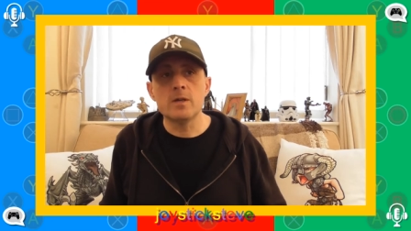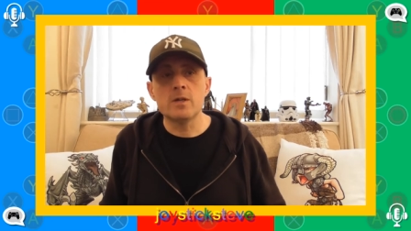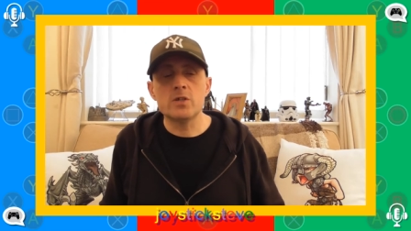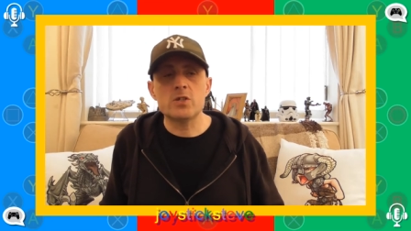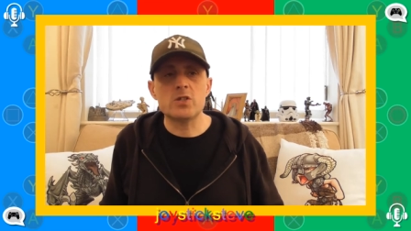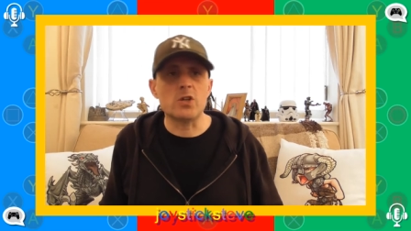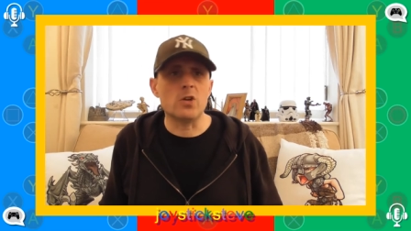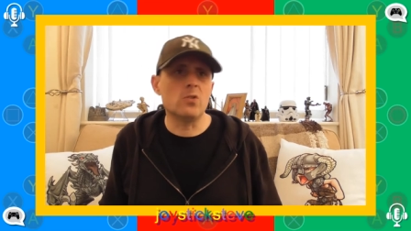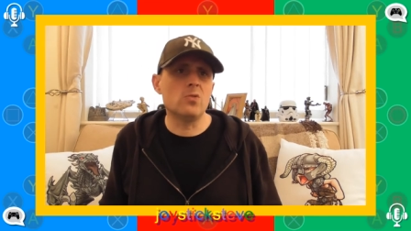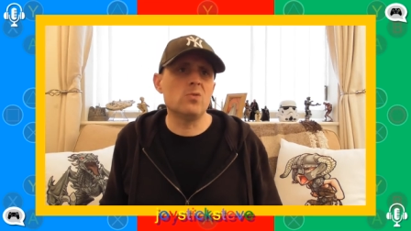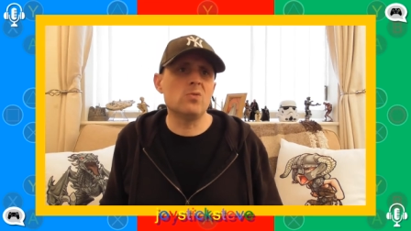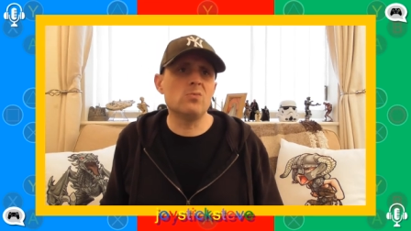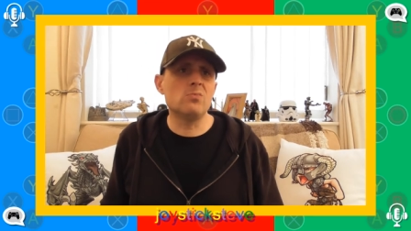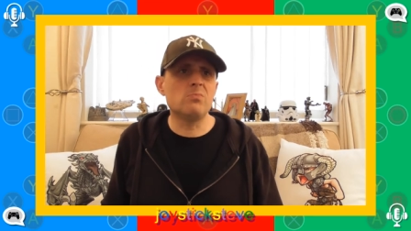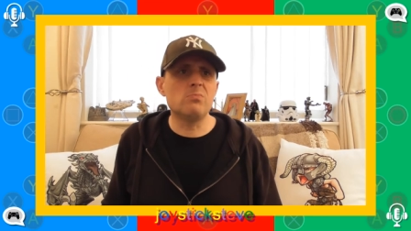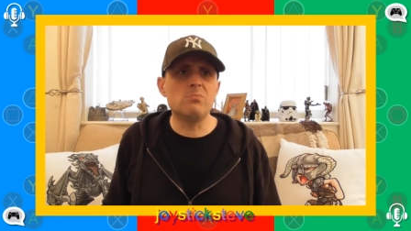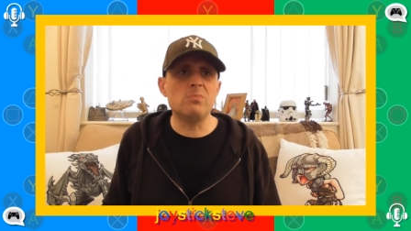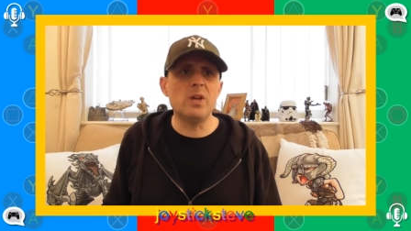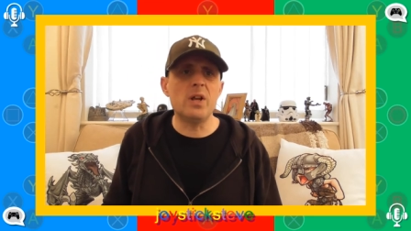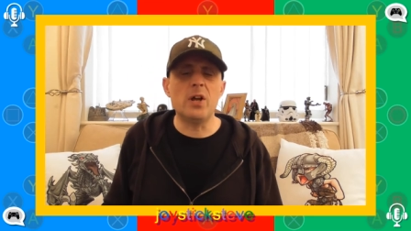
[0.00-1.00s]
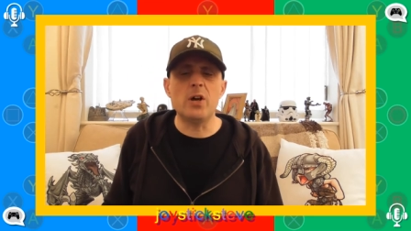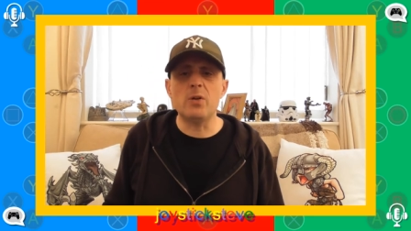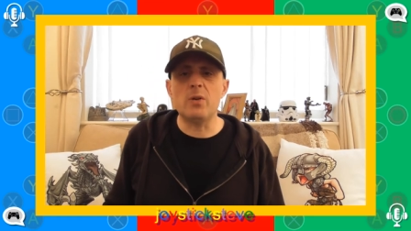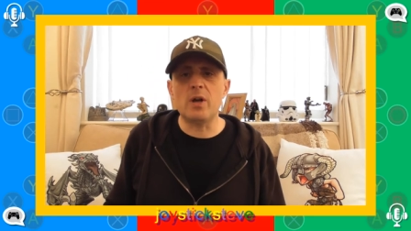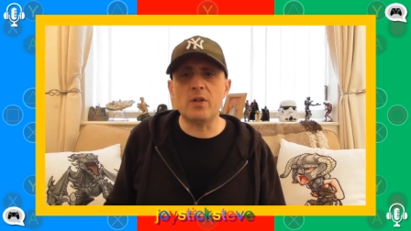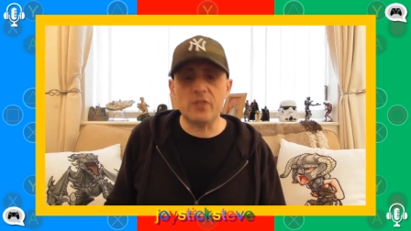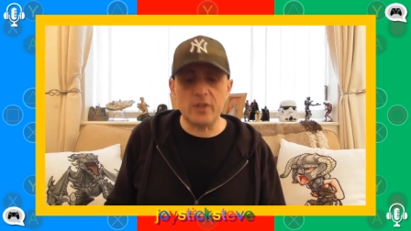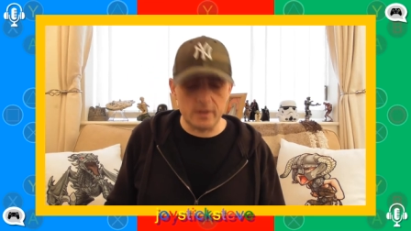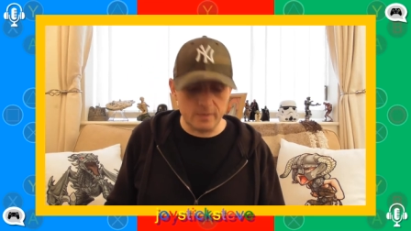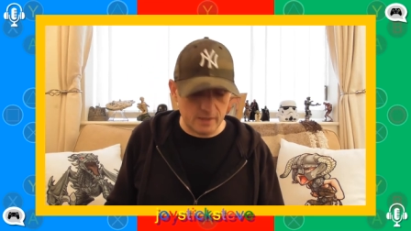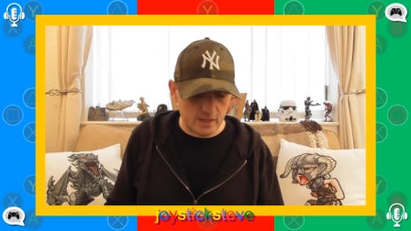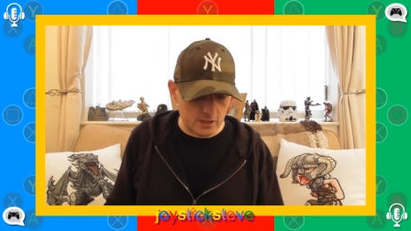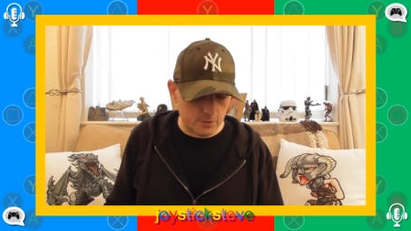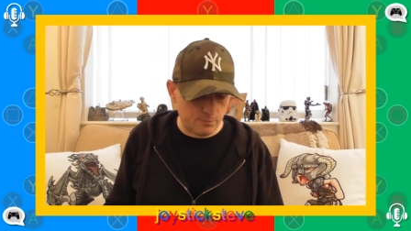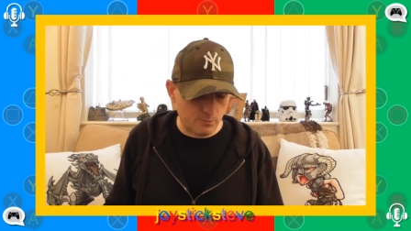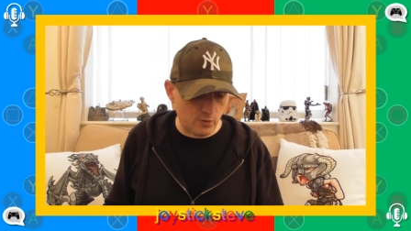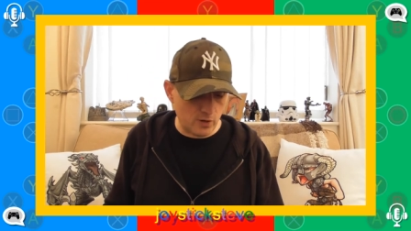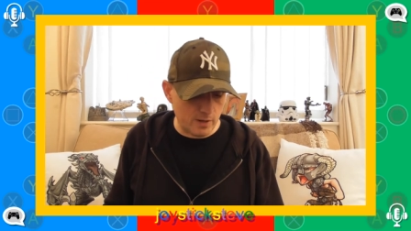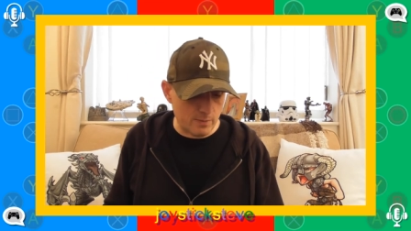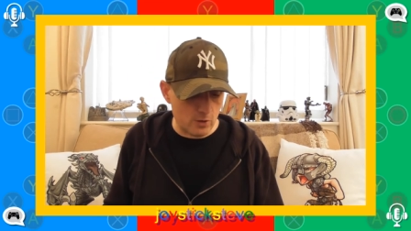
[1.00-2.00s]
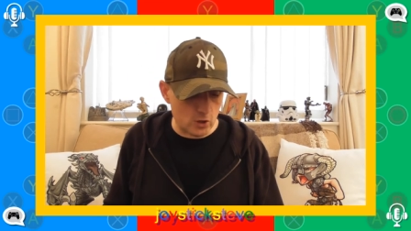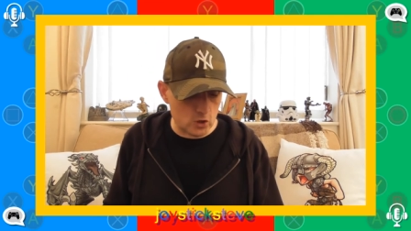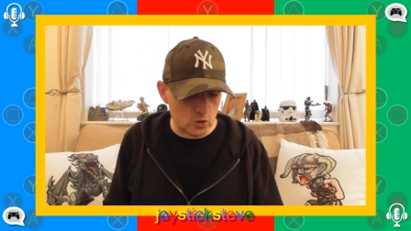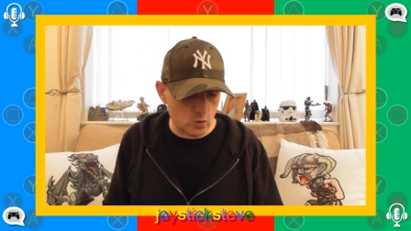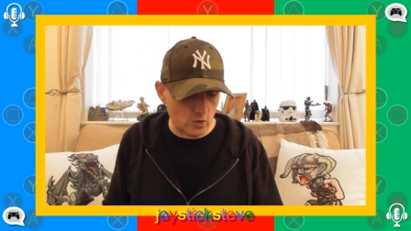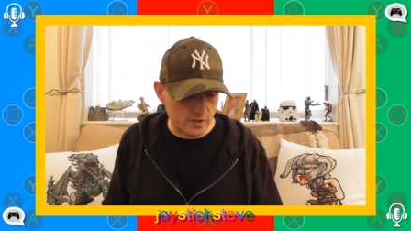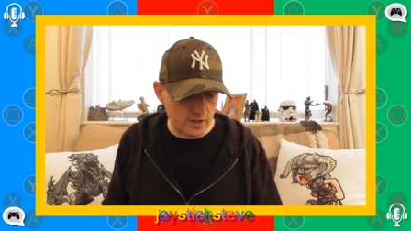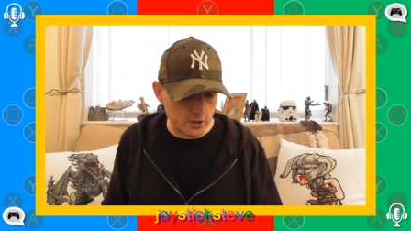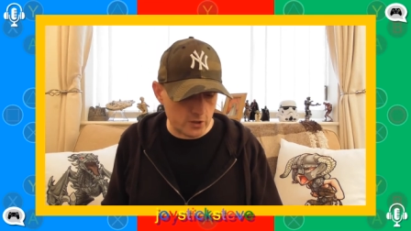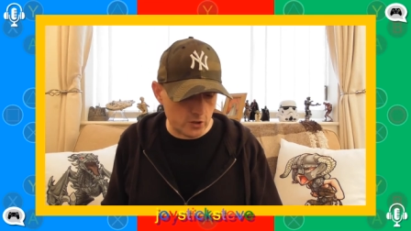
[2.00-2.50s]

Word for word: So you know, I think that's pretty much what they're